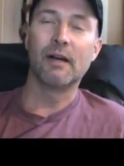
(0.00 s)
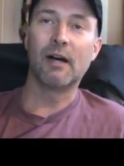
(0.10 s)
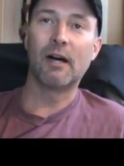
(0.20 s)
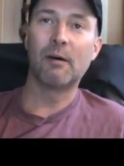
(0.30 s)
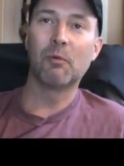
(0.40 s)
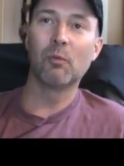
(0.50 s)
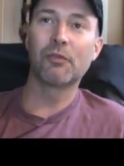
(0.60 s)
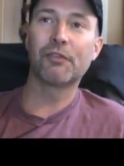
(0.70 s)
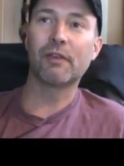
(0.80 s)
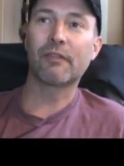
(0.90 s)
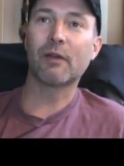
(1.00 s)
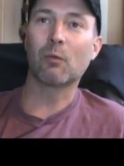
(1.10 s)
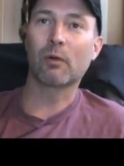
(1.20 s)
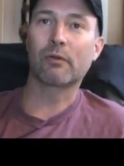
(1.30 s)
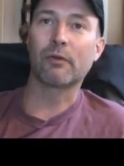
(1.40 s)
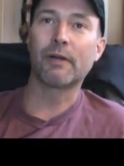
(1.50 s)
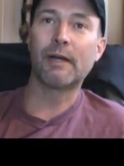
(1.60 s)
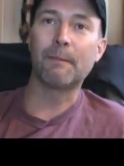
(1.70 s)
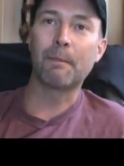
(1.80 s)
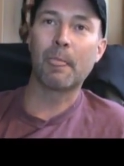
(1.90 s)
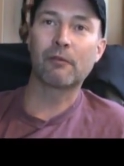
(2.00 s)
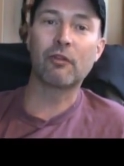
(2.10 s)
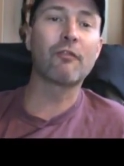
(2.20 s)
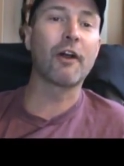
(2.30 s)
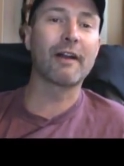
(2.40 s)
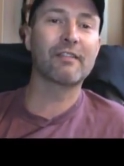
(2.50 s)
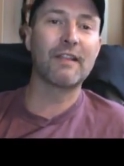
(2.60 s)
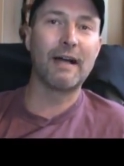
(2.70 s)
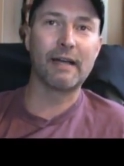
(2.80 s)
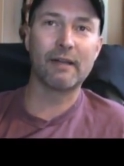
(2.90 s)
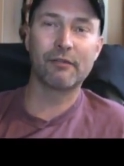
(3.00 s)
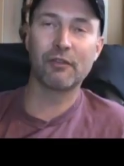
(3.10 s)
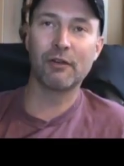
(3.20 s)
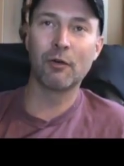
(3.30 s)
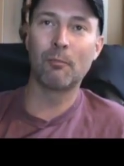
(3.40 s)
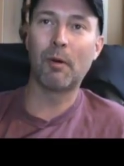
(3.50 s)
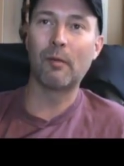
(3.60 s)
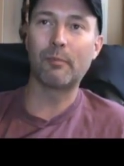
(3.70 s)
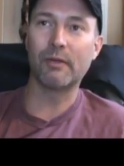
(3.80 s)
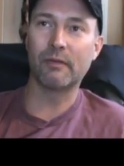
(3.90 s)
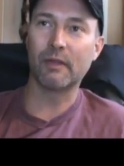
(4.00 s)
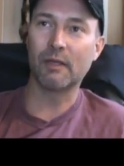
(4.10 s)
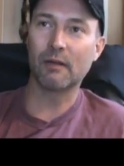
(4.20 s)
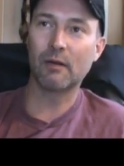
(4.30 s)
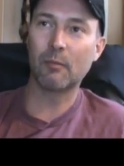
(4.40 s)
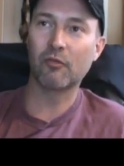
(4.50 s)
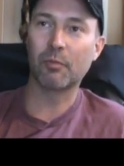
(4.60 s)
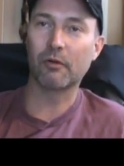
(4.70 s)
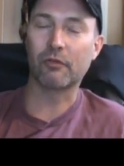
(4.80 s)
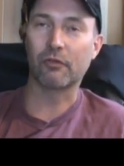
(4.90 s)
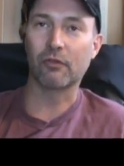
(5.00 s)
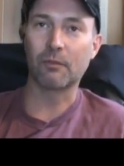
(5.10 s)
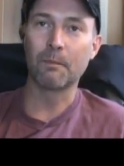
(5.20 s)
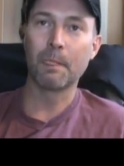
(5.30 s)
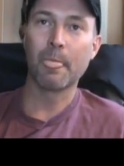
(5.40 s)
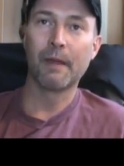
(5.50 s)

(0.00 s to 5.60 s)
But we'll see if that worked or not. So far it has not. I have seen no bump in the number of purchases.